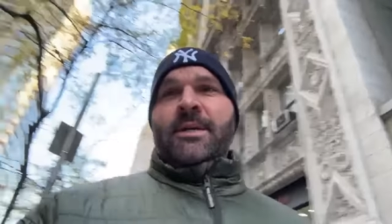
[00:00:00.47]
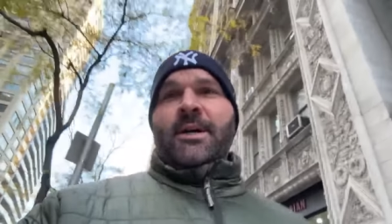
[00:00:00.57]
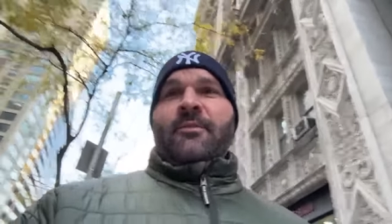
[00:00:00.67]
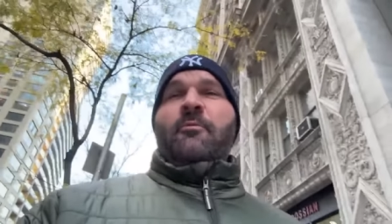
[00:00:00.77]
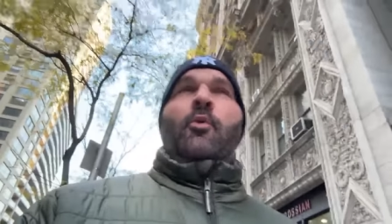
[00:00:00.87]

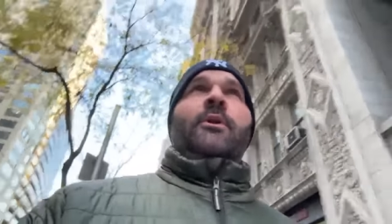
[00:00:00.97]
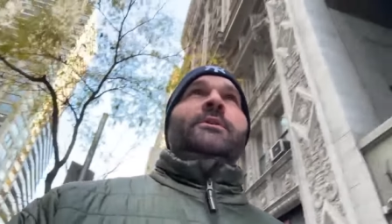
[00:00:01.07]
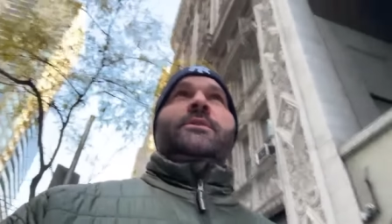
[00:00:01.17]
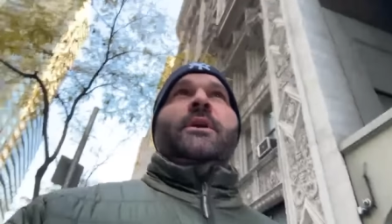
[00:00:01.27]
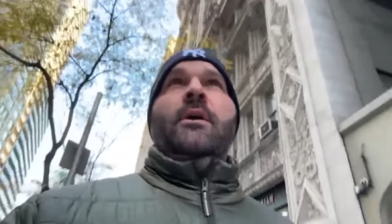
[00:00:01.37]
of
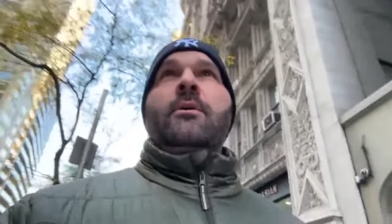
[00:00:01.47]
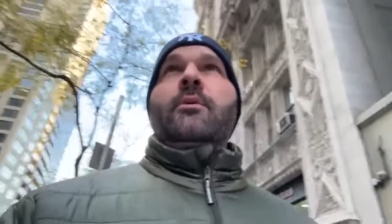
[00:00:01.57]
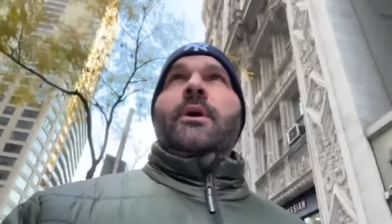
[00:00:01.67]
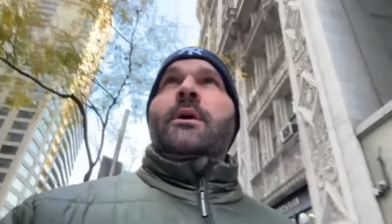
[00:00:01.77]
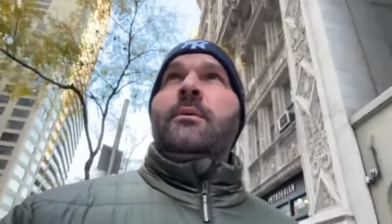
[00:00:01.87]
Morning
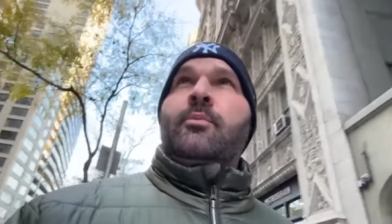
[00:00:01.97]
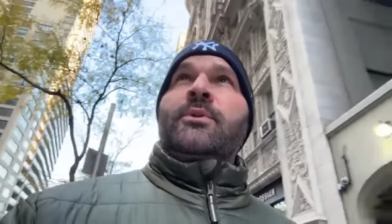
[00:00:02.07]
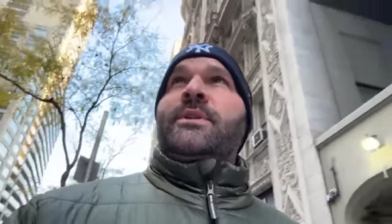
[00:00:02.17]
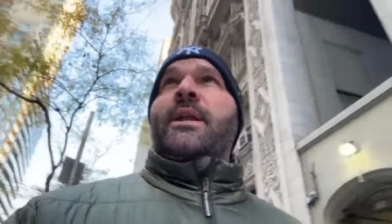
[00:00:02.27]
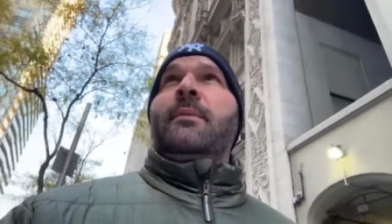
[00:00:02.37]
Scone,
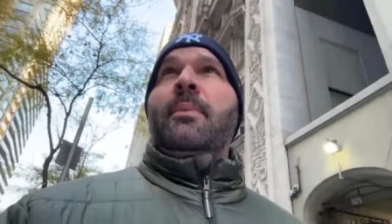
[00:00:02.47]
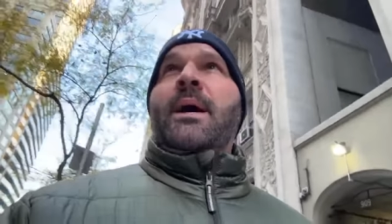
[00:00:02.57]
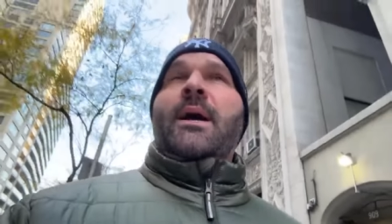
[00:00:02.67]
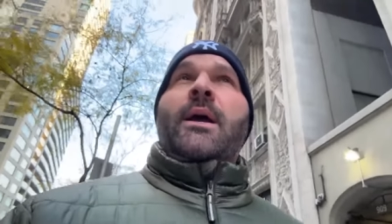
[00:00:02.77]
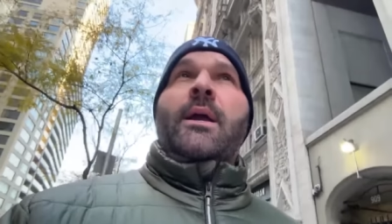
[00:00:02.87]
presented
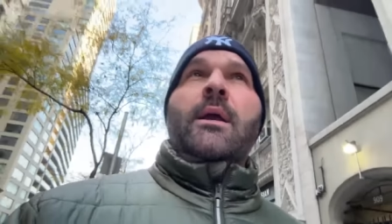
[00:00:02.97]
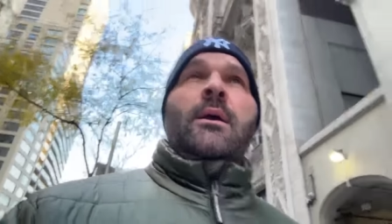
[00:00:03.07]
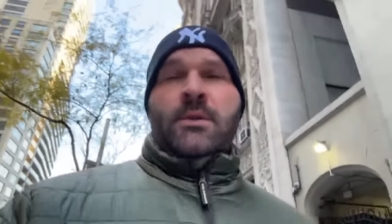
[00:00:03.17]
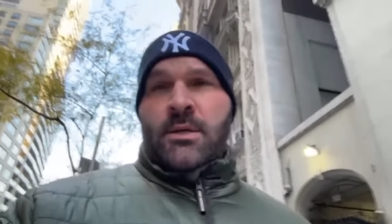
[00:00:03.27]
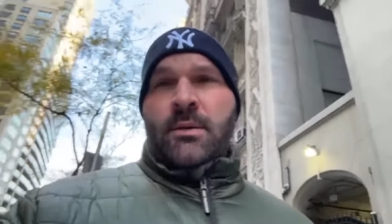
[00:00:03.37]
by
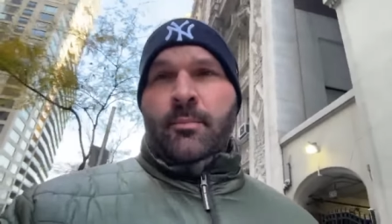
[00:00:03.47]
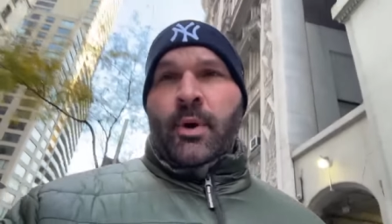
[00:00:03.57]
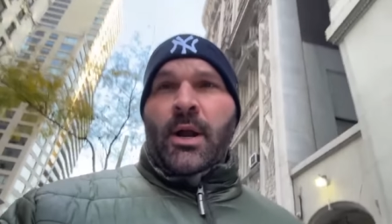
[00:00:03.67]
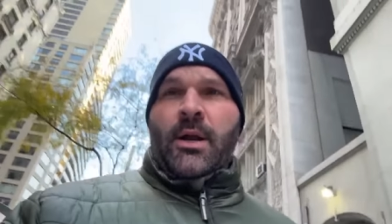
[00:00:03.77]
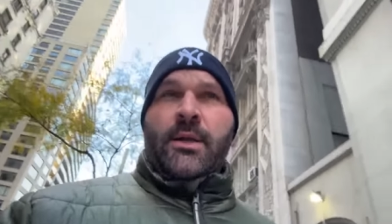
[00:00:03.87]

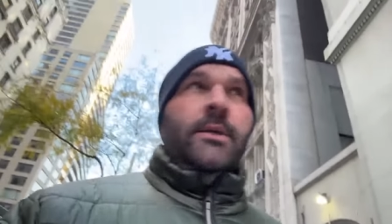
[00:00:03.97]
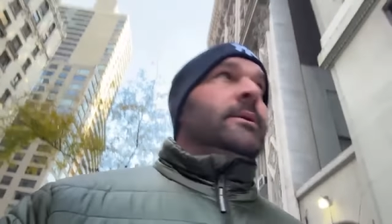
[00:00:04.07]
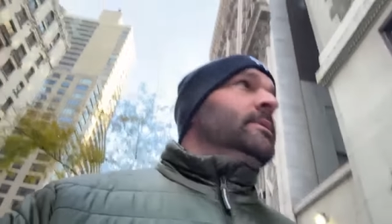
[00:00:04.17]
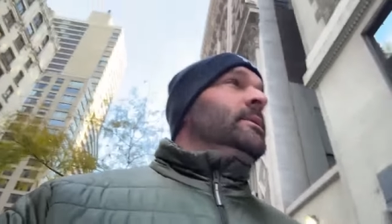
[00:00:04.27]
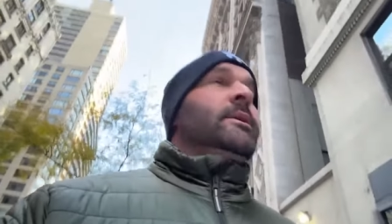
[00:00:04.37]
Brock,
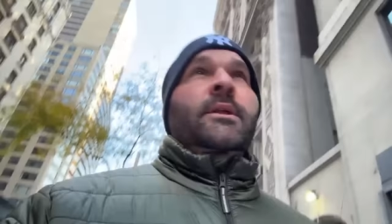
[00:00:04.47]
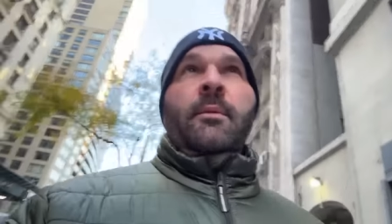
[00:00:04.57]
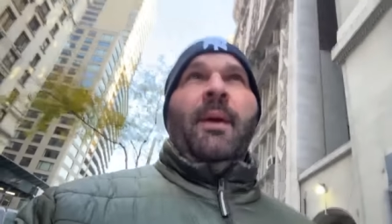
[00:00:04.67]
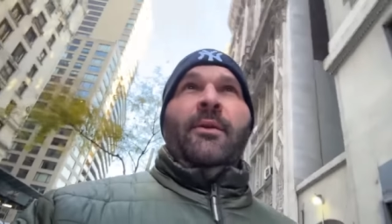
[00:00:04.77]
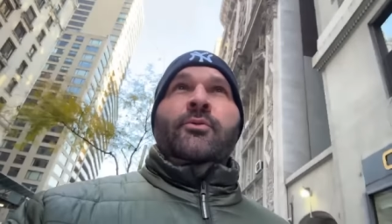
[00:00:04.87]

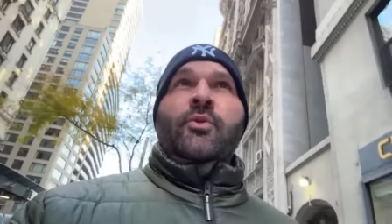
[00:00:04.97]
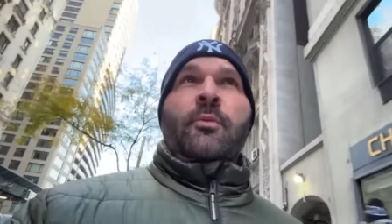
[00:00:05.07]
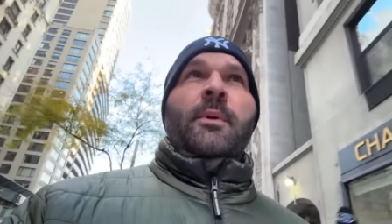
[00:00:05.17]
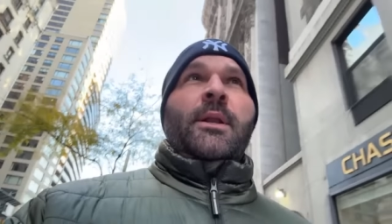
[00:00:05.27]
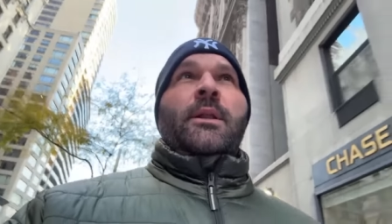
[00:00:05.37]
the Badgers
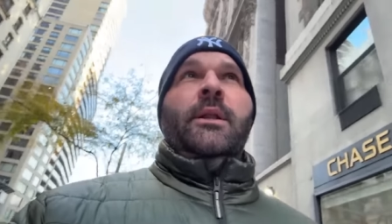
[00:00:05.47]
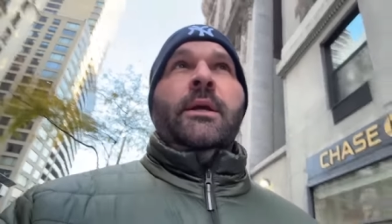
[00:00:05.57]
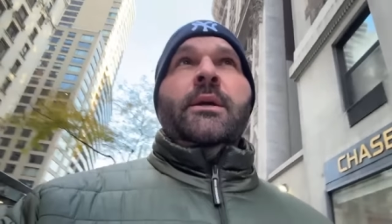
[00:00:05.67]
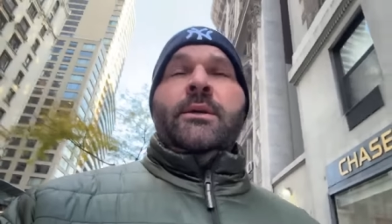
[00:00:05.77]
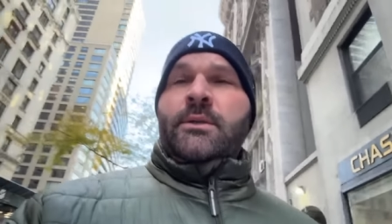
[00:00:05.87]
Orthopedic Clinic,